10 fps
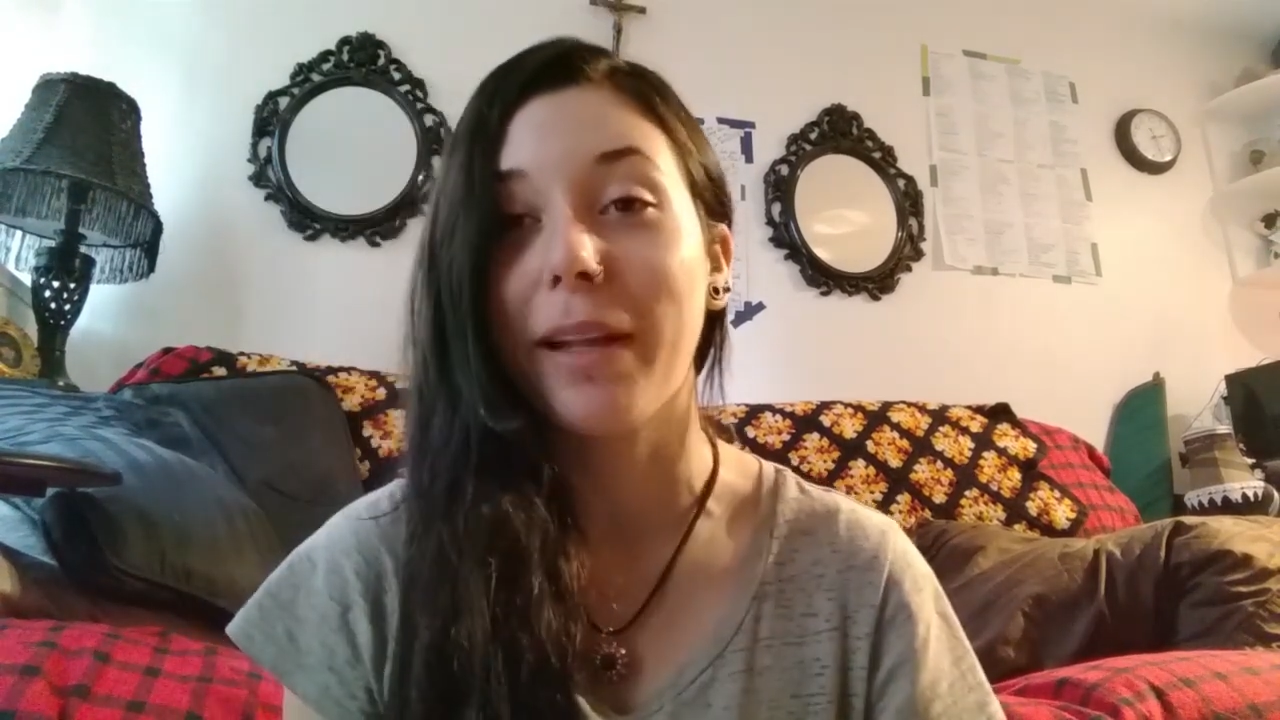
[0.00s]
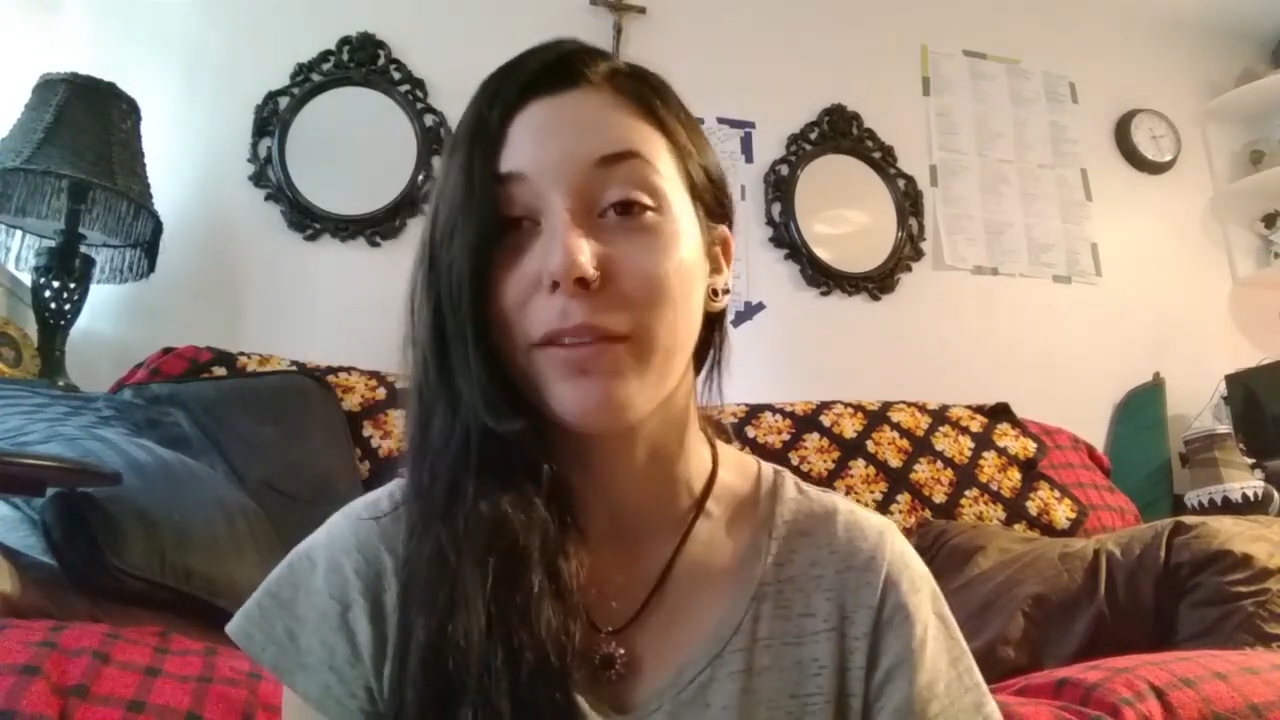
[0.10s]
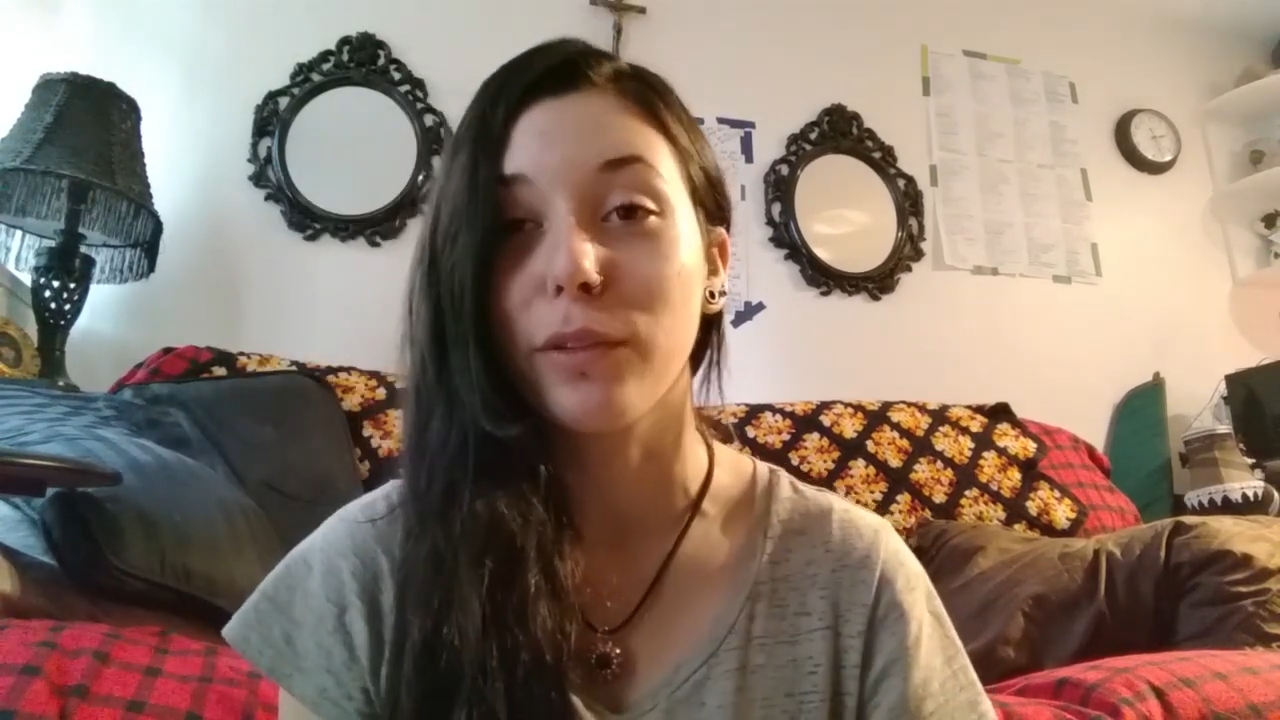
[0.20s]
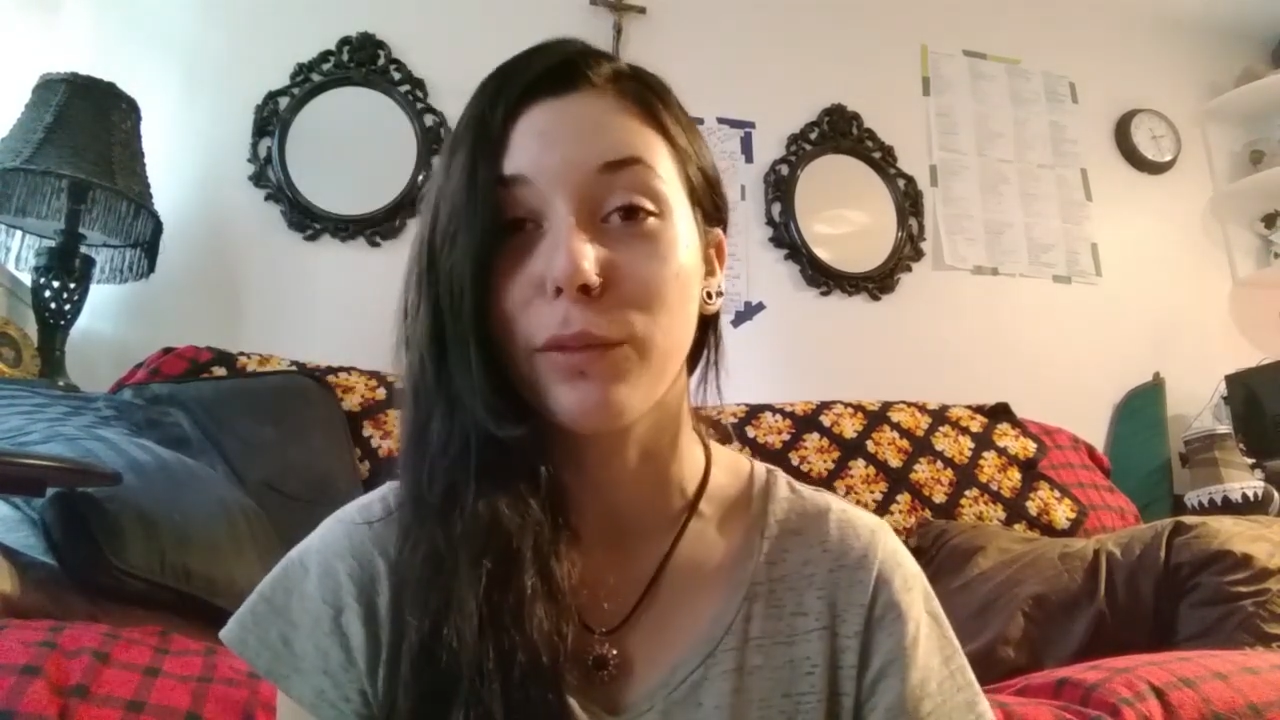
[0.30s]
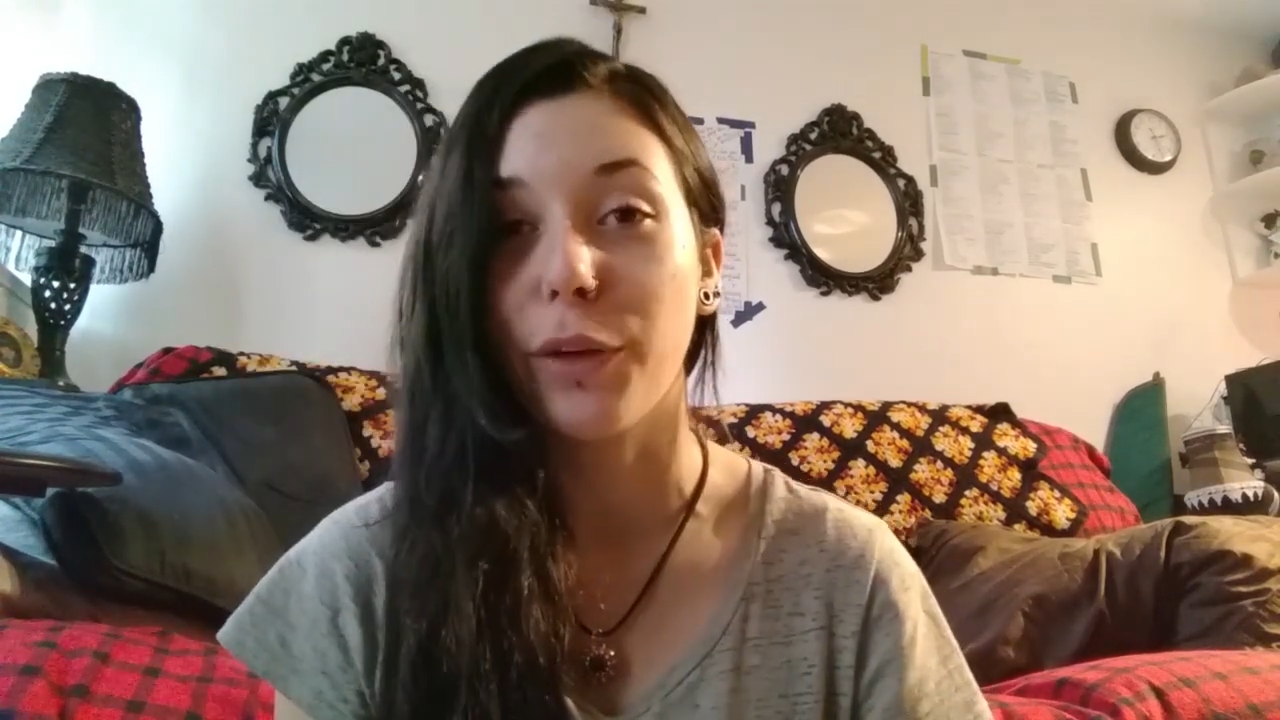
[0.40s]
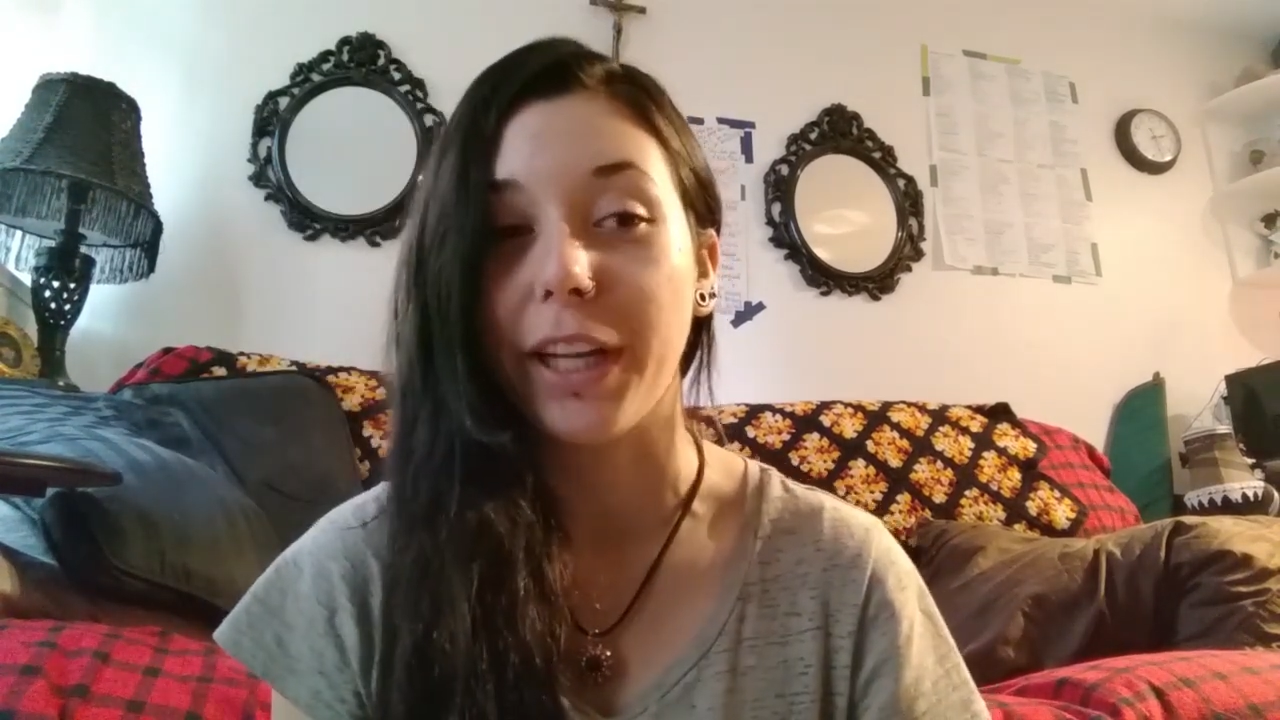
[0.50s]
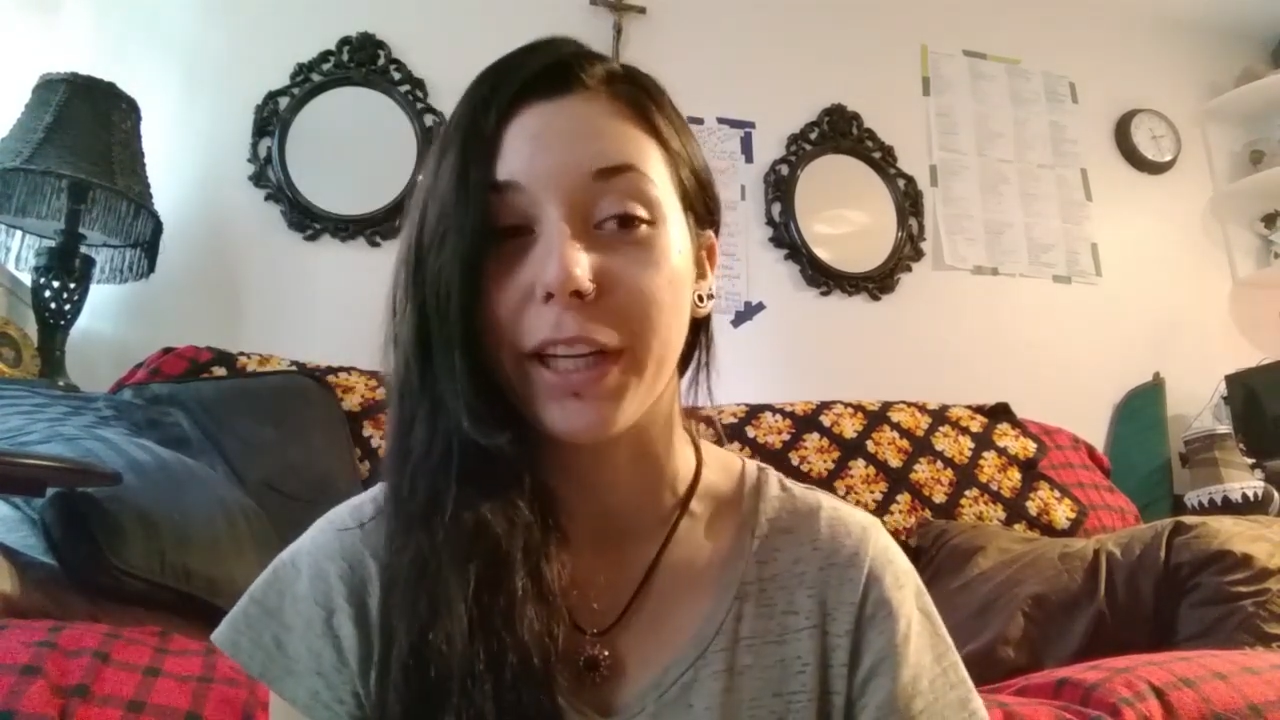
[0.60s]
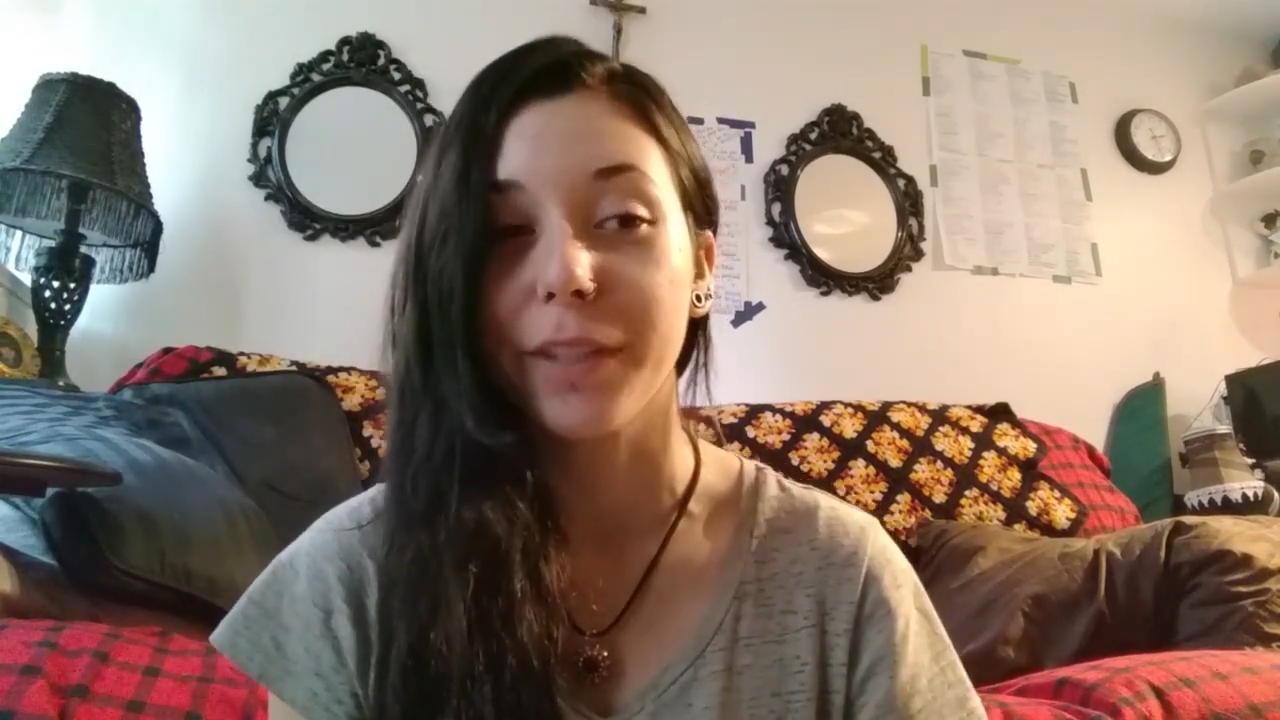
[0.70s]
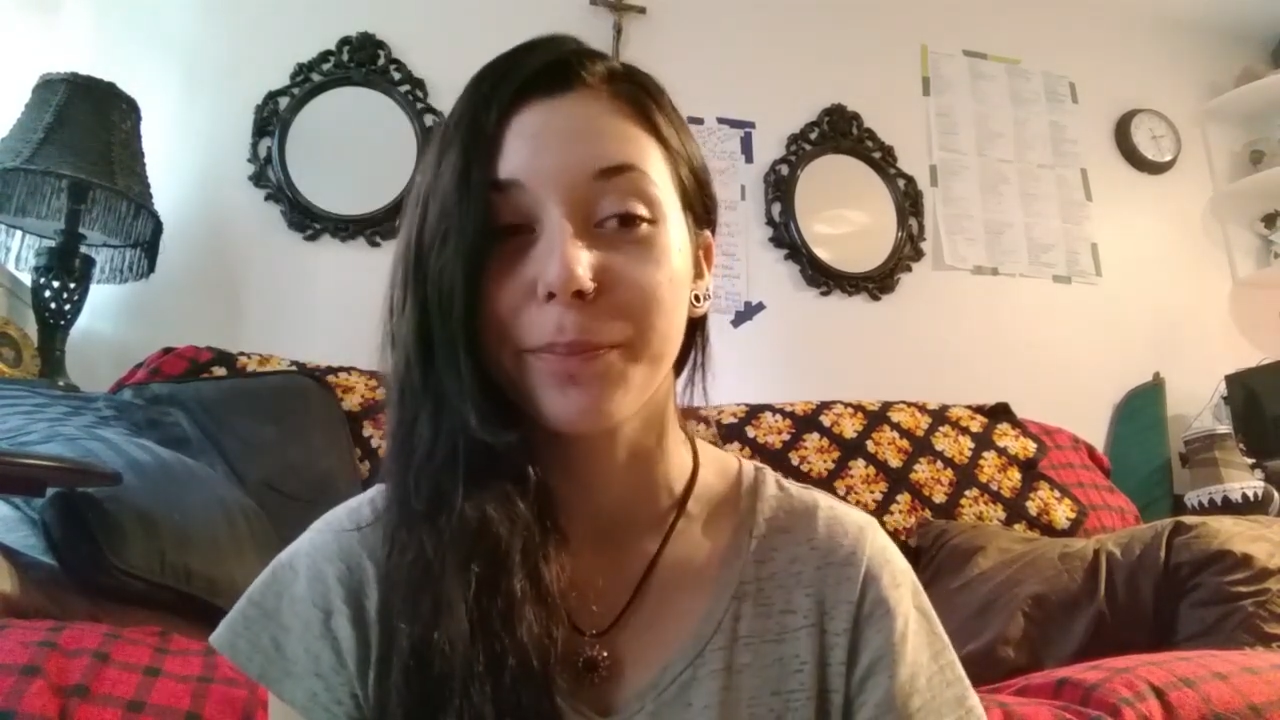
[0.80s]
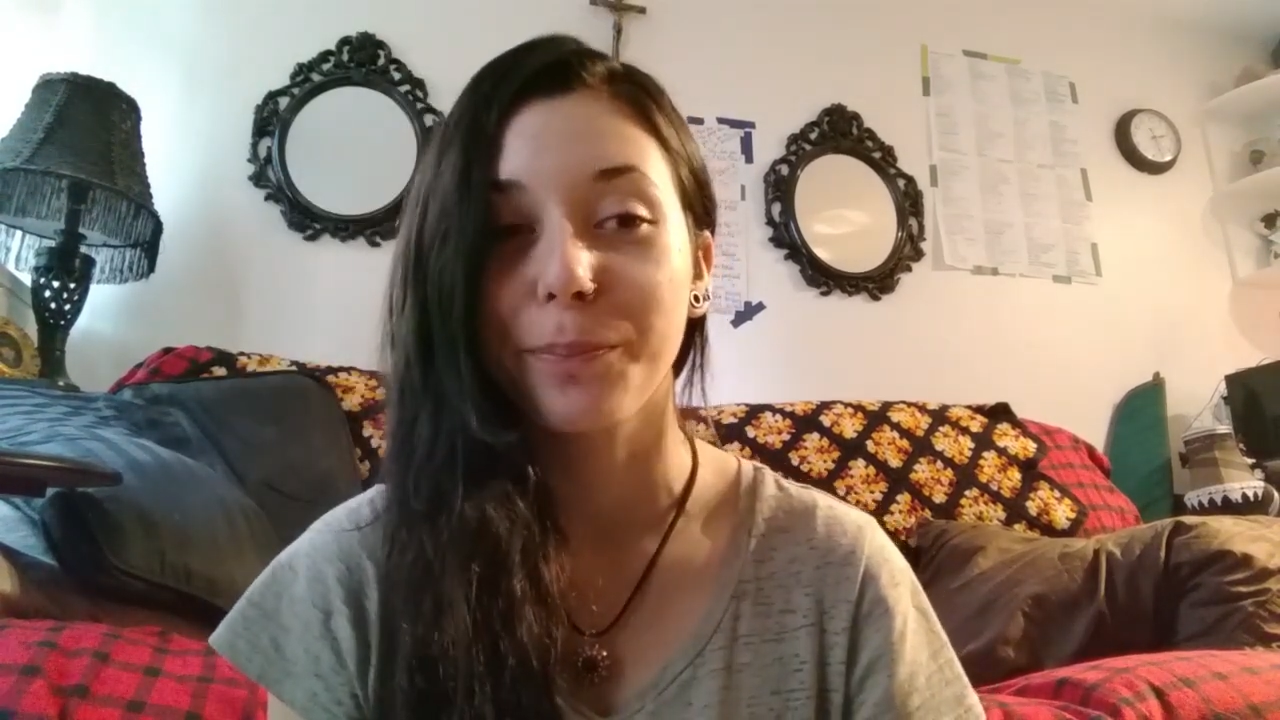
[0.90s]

painful for a year.